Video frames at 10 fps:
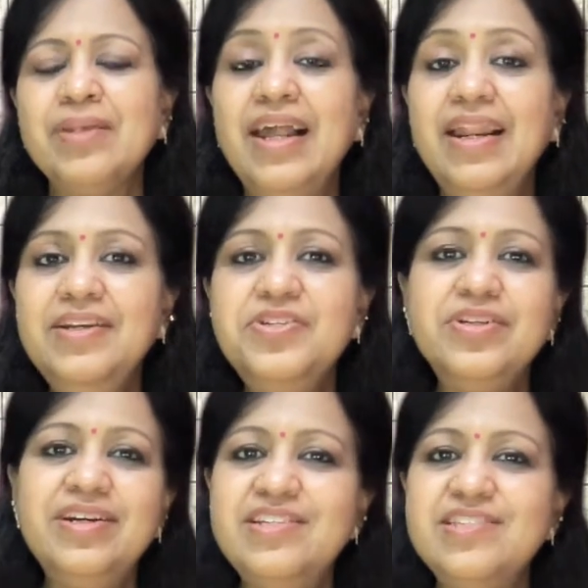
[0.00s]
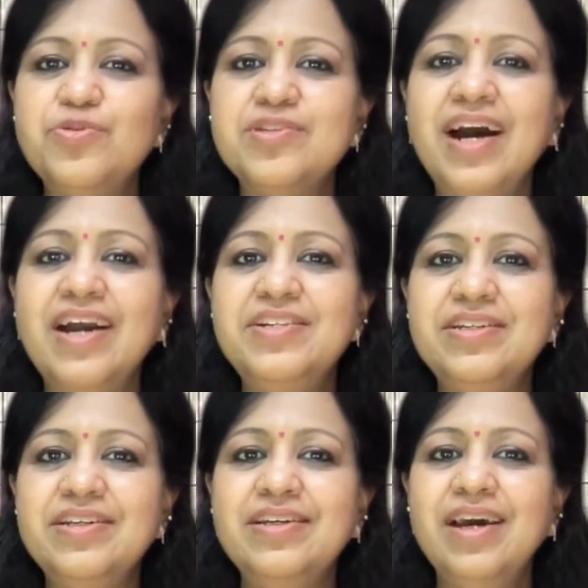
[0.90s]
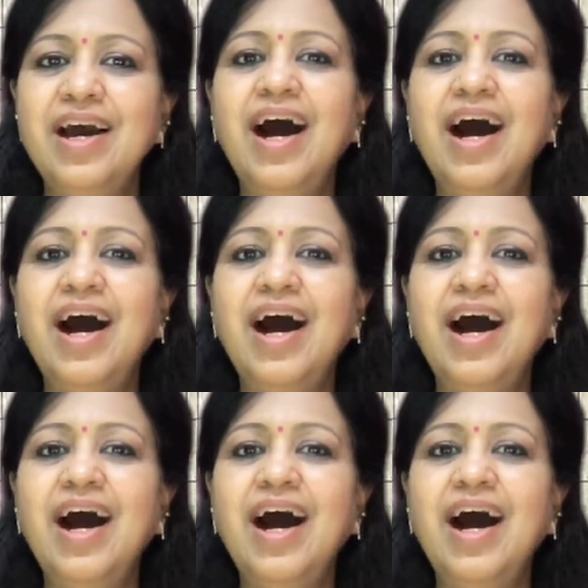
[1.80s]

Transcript: a literate society,